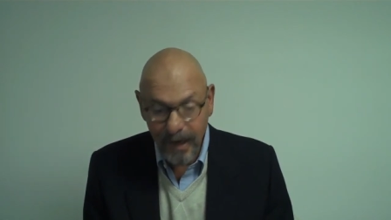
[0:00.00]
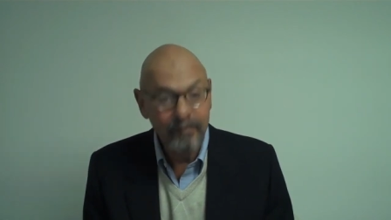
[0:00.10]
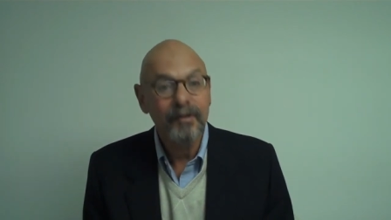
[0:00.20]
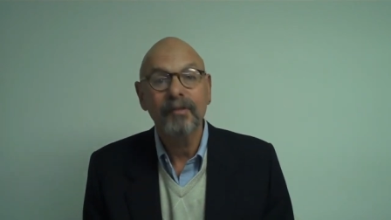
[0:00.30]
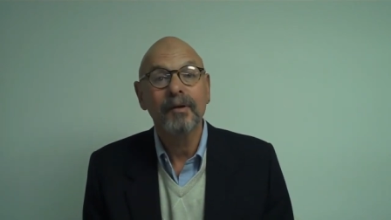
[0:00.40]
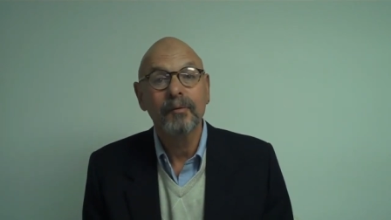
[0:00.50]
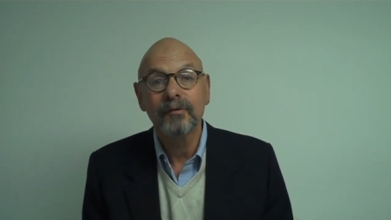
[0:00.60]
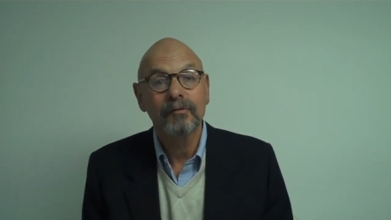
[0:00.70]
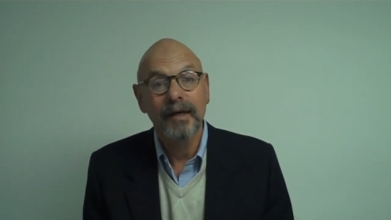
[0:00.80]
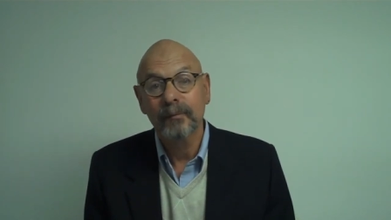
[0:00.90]
everything was
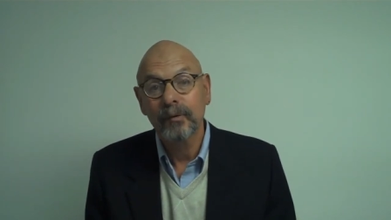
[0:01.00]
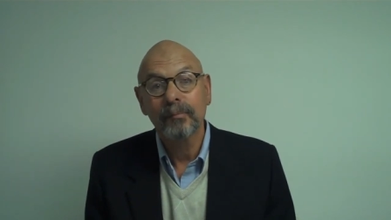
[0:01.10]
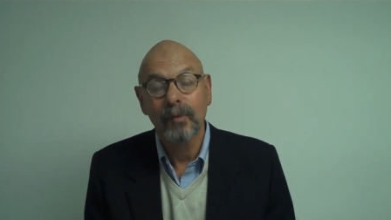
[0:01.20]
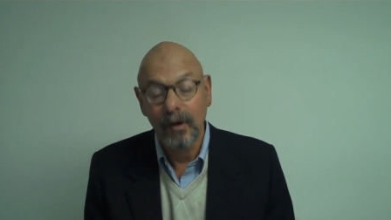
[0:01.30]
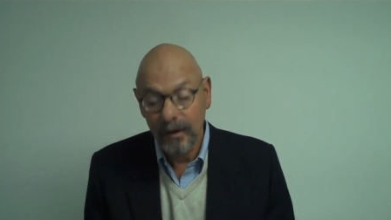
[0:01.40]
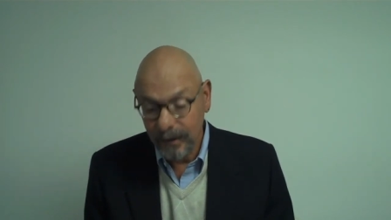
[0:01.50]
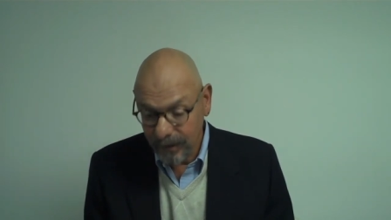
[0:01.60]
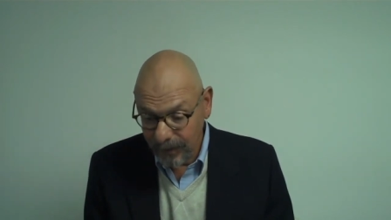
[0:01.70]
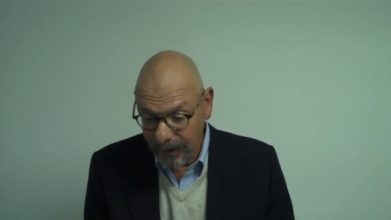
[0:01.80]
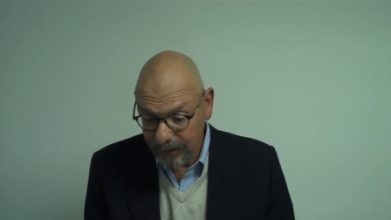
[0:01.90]
great with Mark
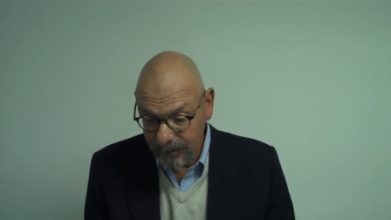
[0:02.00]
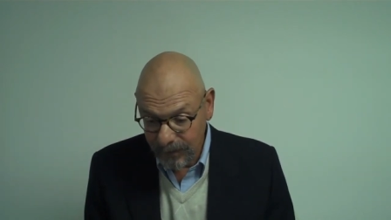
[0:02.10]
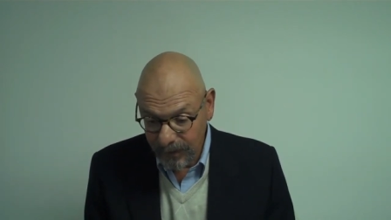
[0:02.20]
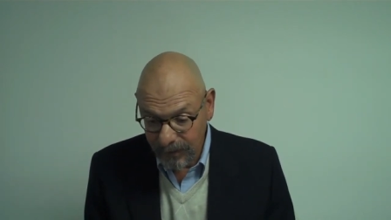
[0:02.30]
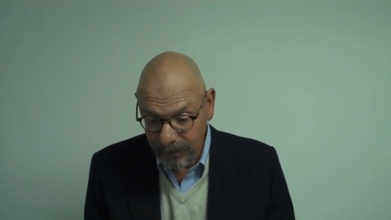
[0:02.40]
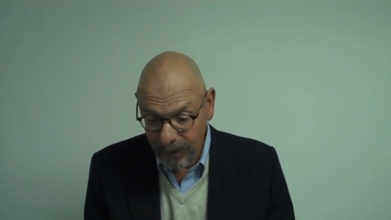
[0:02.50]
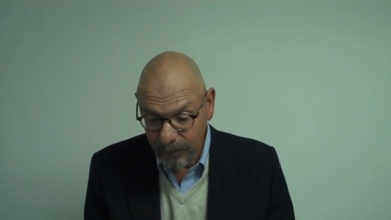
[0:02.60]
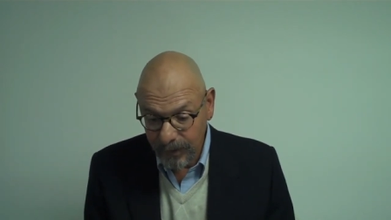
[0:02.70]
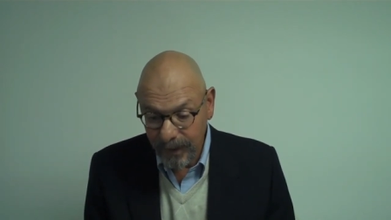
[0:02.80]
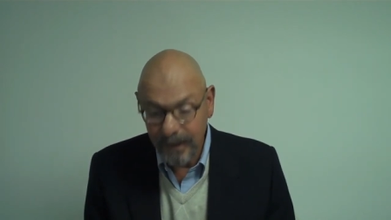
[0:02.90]
and that uh, they were